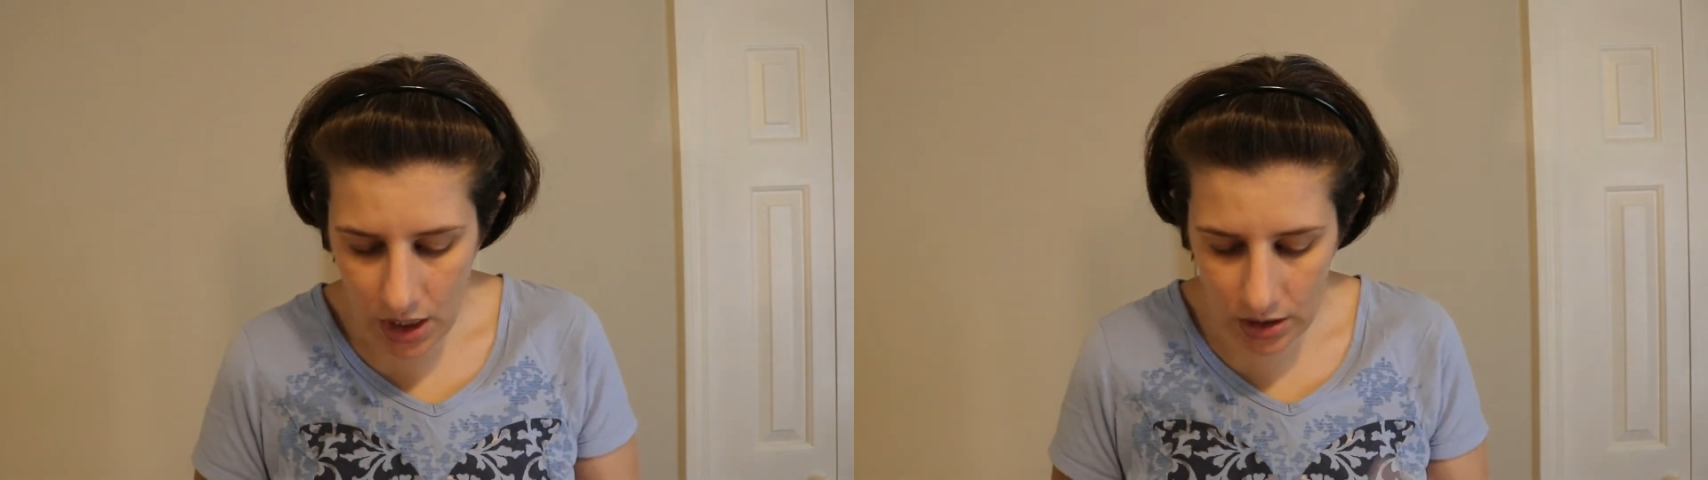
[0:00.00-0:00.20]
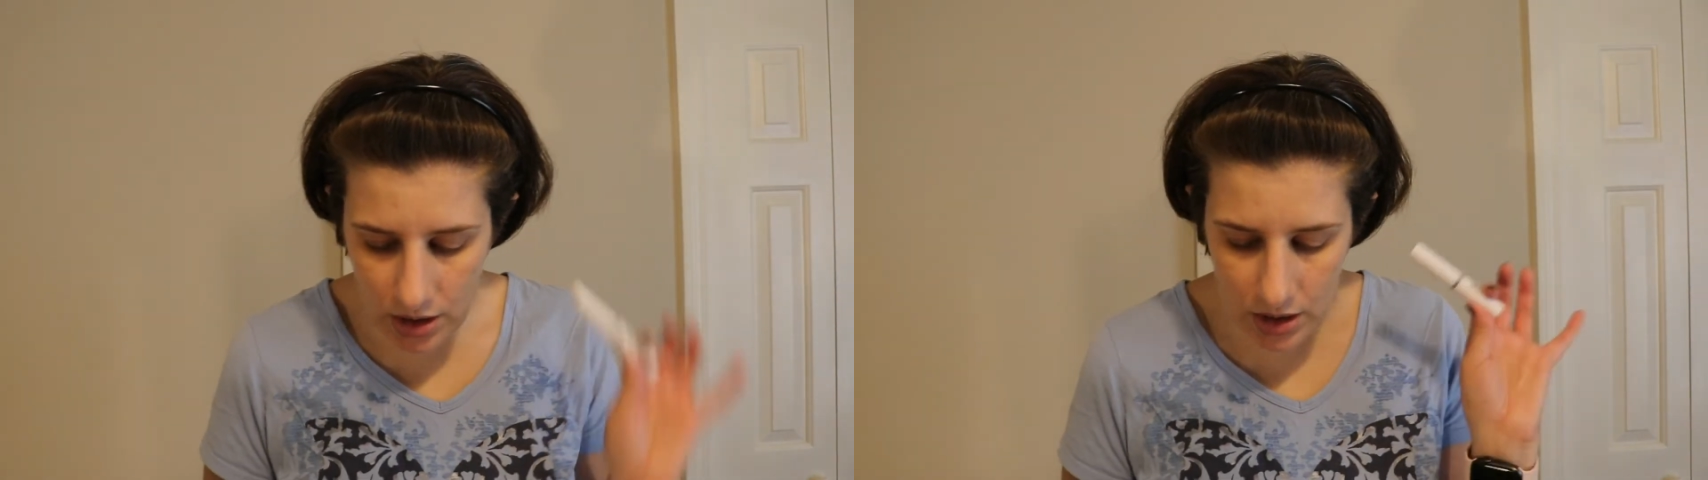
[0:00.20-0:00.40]

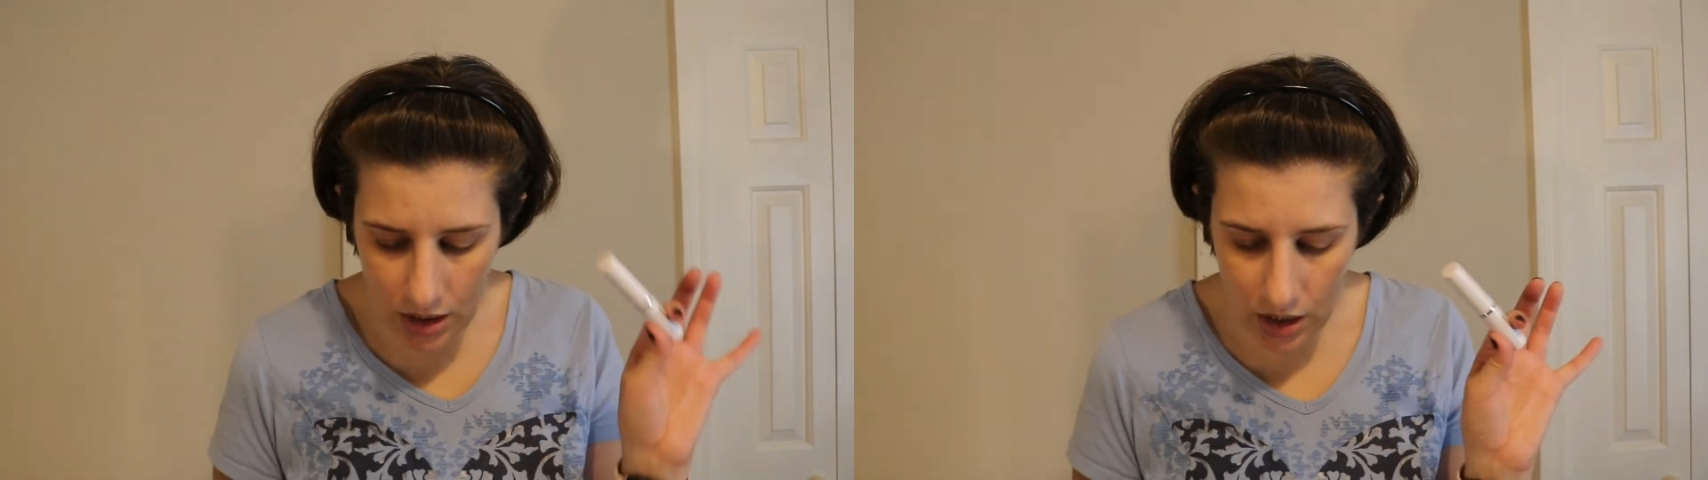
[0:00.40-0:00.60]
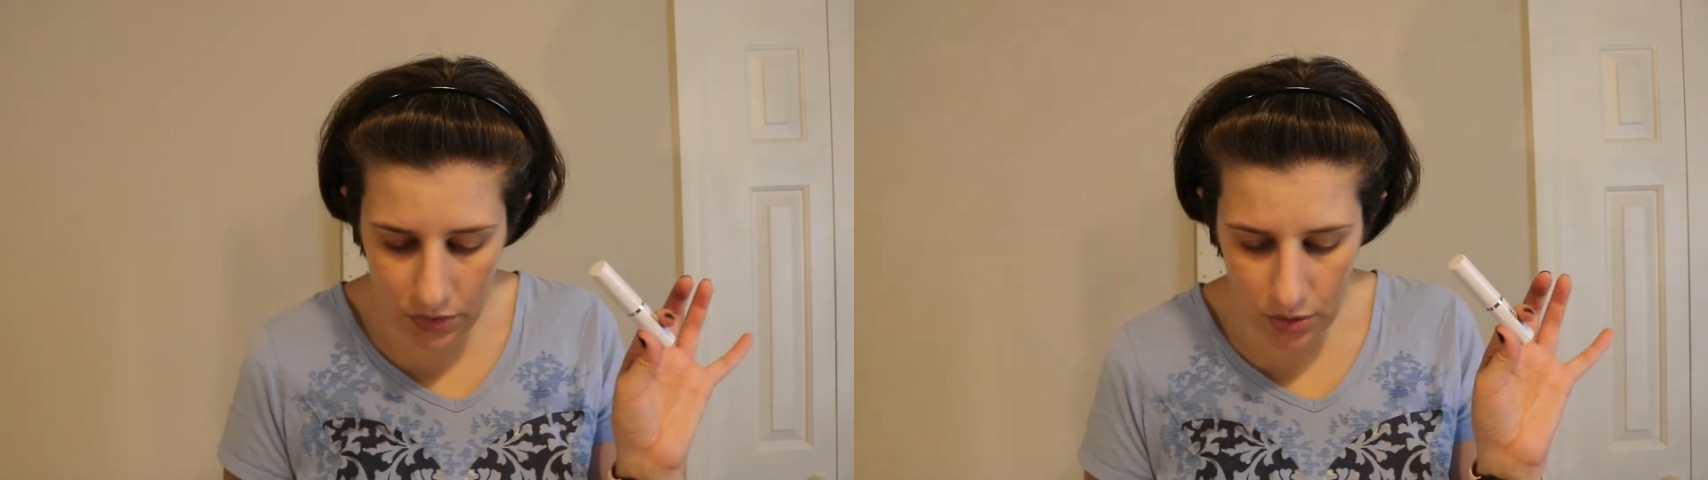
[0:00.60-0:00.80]
The
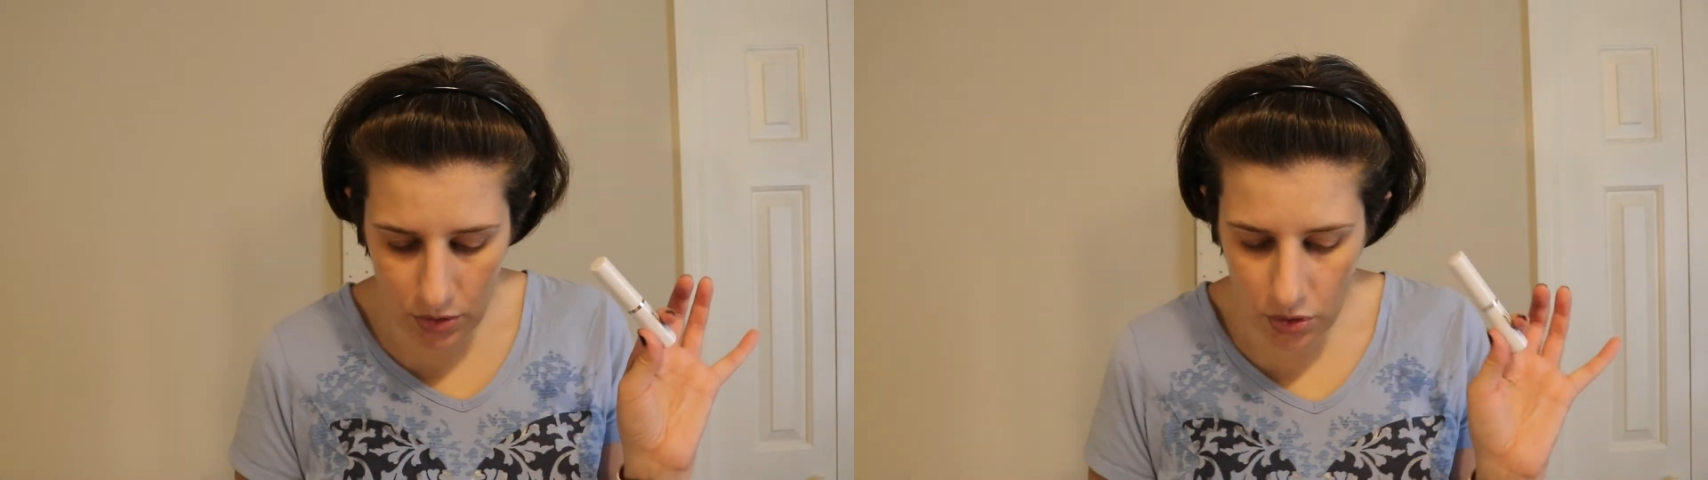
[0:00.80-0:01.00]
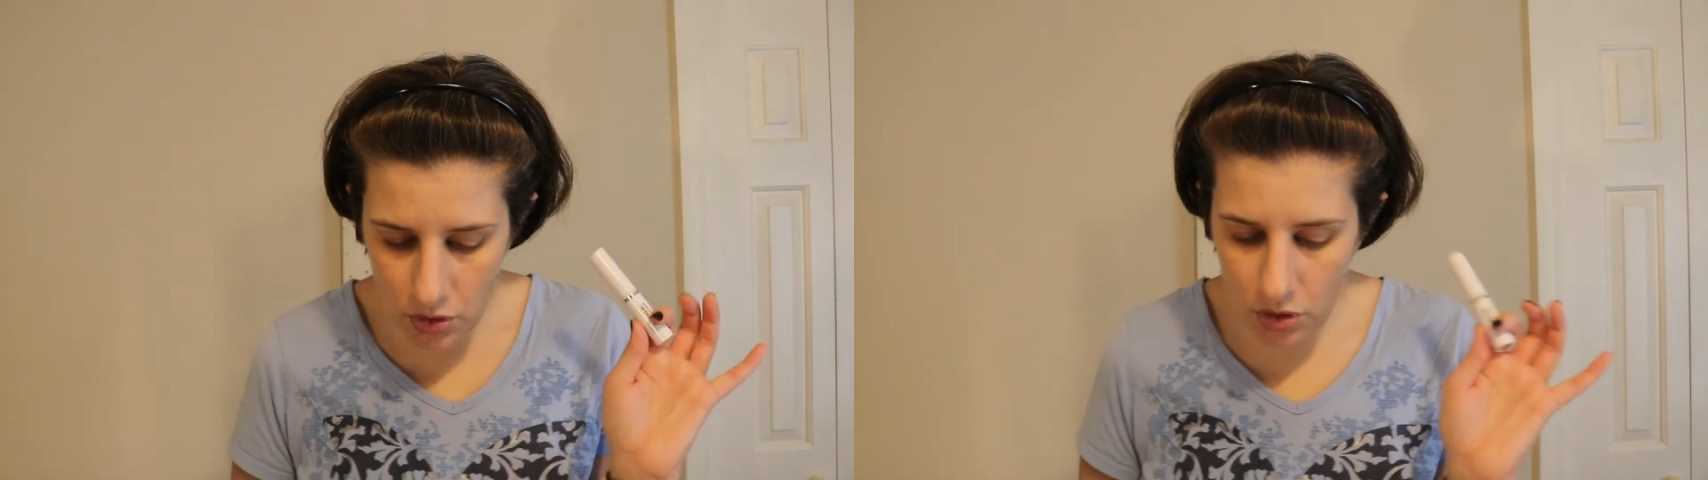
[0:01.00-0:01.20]

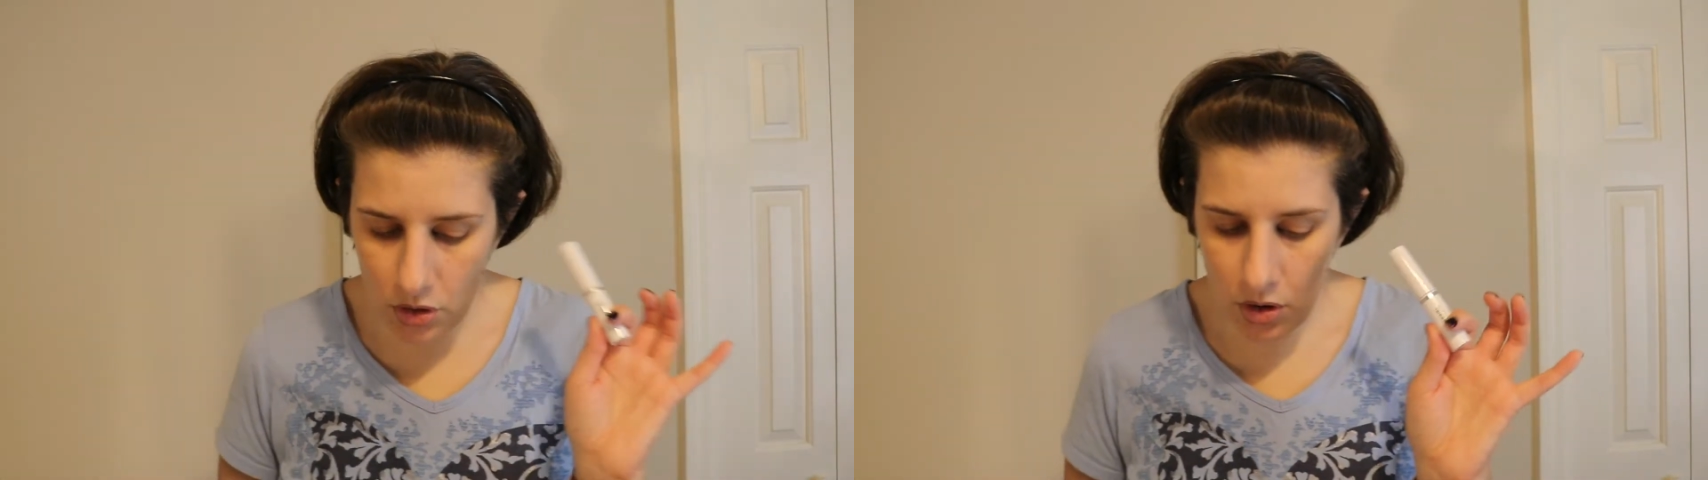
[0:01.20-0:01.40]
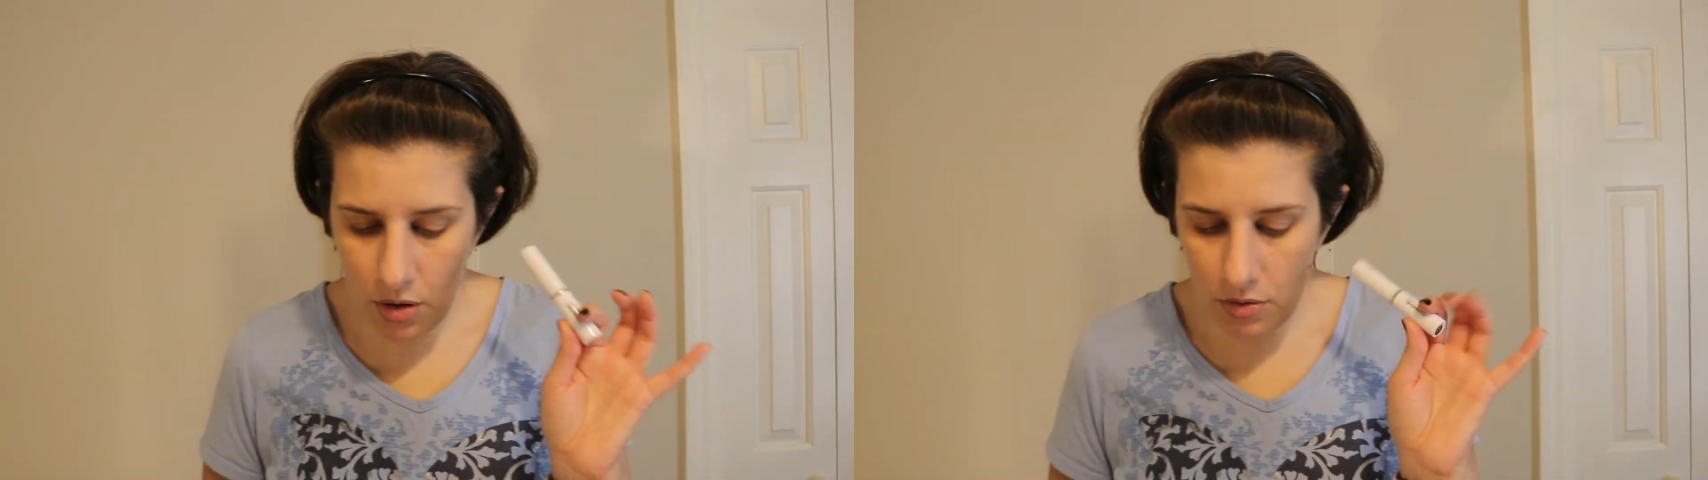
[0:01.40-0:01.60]

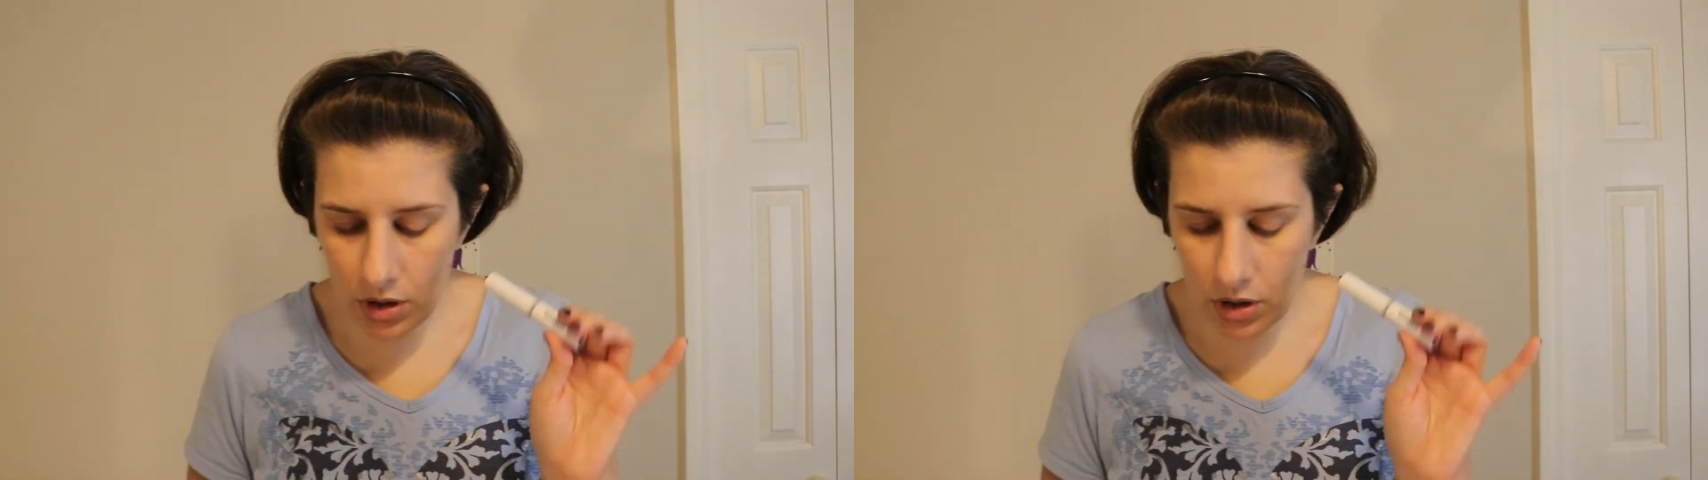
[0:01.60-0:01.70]
CoverGirl